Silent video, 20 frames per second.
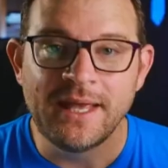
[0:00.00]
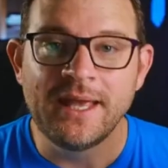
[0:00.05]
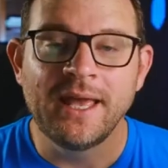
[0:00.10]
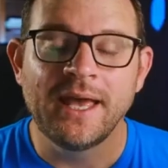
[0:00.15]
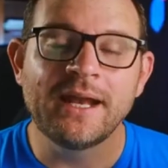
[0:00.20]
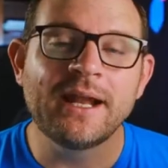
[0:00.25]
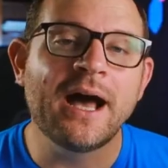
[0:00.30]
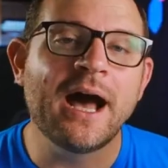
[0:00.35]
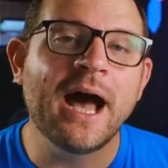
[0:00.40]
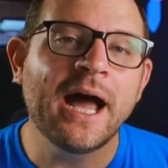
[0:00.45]

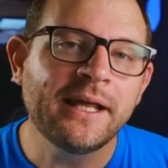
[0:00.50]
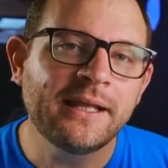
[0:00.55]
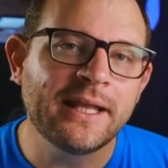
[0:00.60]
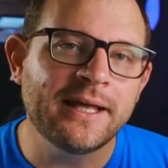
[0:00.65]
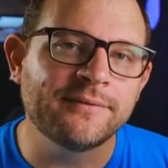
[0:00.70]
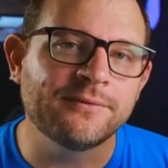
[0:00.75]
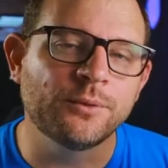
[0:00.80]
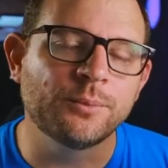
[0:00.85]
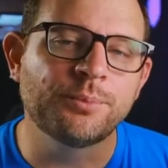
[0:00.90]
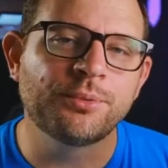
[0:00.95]
At a high
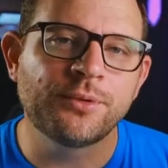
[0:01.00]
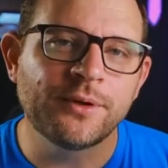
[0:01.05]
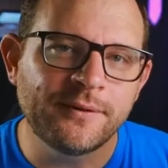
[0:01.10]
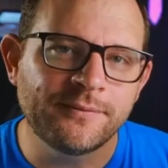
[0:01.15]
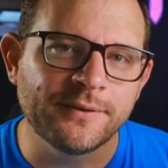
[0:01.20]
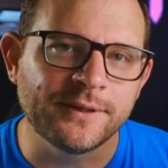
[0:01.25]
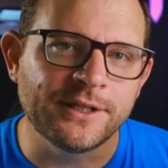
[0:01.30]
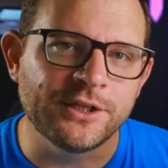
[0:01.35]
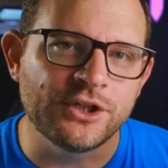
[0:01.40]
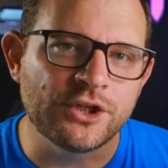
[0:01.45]
level,
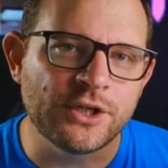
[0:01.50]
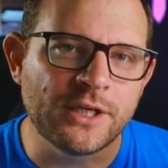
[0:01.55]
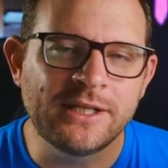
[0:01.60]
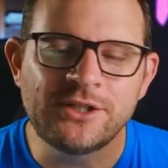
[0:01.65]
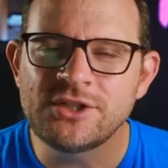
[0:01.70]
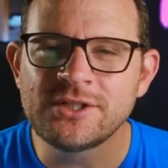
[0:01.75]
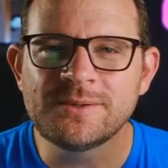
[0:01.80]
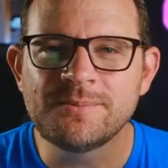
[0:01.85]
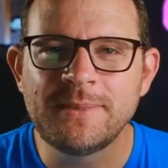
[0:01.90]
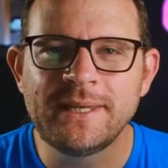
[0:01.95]
privilege, it
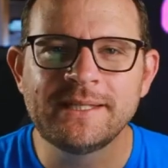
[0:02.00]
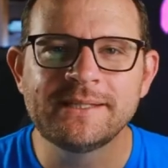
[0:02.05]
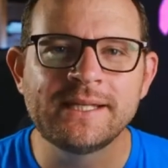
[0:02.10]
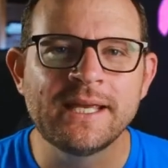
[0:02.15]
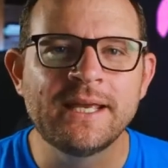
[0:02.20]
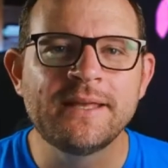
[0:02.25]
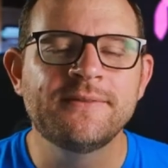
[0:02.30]
just means